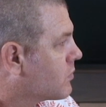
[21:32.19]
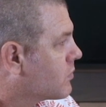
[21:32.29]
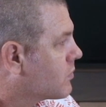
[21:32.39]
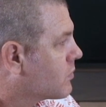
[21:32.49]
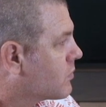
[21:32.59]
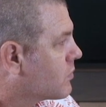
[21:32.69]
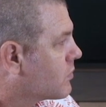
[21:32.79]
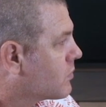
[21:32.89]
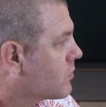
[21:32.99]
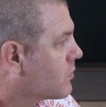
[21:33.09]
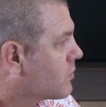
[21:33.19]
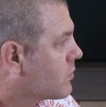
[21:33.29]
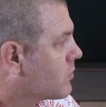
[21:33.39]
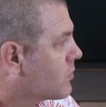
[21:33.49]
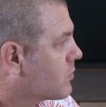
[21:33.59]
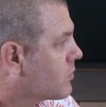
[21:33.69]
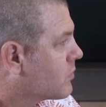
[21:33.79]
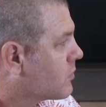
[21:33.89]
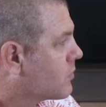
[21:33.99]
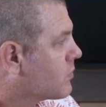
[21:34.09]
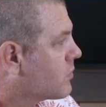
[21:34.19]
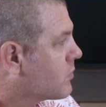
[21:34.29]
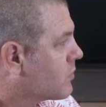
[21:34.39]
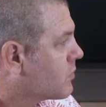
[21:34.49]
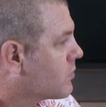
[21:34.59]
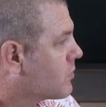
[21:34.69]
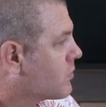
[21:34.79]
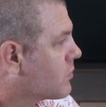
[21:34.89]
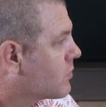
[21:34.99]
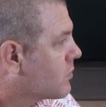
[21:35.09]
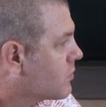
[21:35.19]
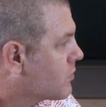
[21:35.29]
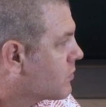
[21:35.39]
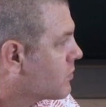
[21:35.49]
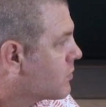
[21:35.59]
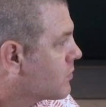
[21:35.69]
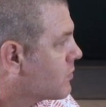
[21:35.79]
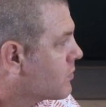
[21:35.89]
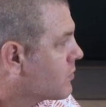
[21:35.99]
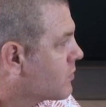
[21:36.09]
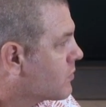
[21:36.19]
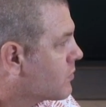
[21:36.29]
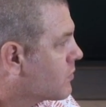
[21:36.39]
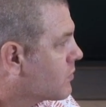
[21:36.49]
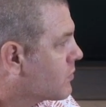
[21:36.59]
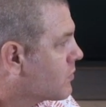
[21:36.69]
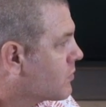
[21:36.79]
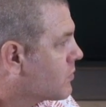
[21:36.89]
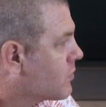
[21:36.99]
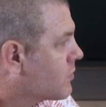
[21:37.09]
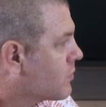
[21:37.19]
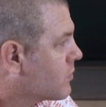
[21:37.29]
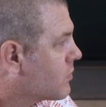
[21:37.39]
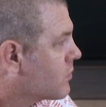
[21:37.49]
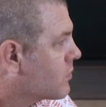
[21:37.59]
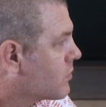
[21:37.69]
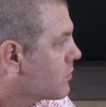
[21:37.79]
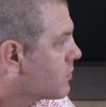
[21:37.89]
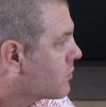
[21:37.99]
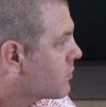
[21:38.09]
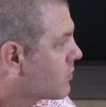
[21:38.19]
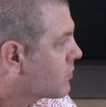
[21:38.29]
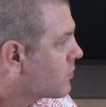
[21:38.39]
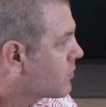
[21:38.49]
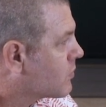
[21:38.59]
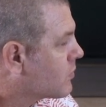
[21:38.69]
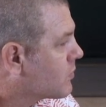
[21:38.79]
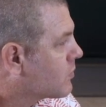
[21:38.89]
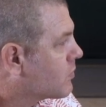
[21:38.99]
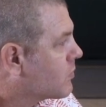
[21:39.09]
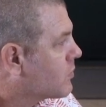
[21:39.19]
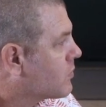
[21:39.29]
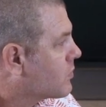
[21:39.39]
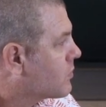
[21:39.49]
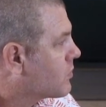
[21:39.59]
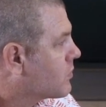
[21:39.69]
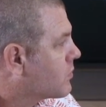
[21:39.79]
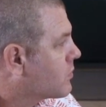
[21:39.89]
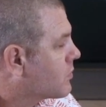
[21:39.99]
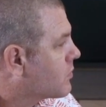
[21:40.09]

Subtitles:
No words are spoken by the person on screen.